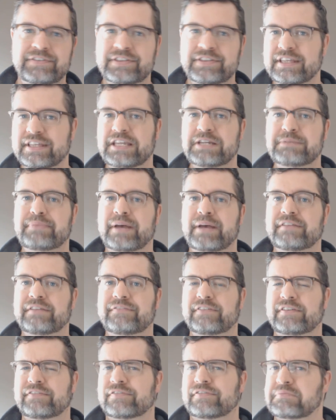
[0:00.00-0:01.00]
If you think you'd
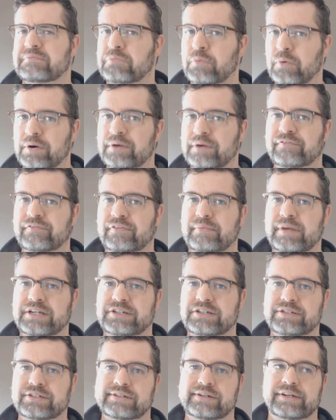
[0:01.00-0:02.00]
benefit from more
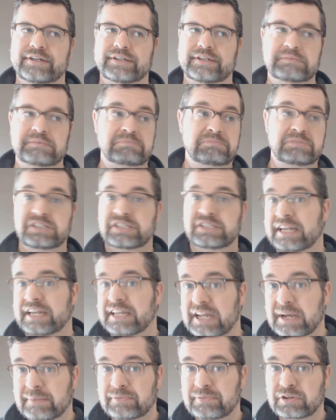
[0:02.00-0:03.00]
information on
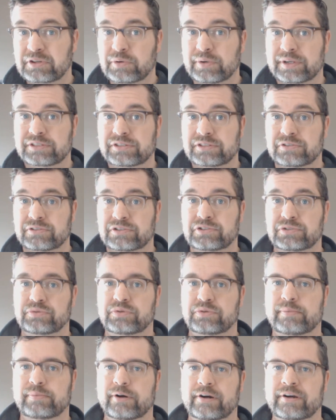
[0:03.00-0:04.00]
setting up the quick search
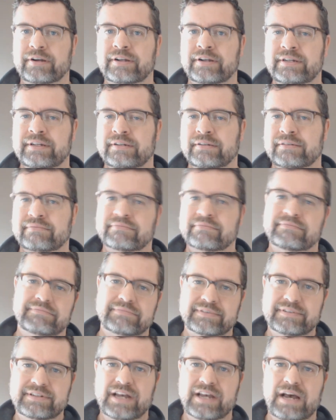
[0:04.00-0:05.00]
toolbar,
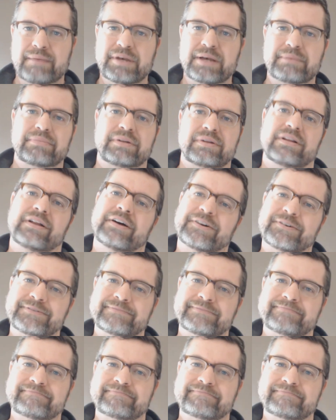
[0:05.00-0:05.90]
comment below.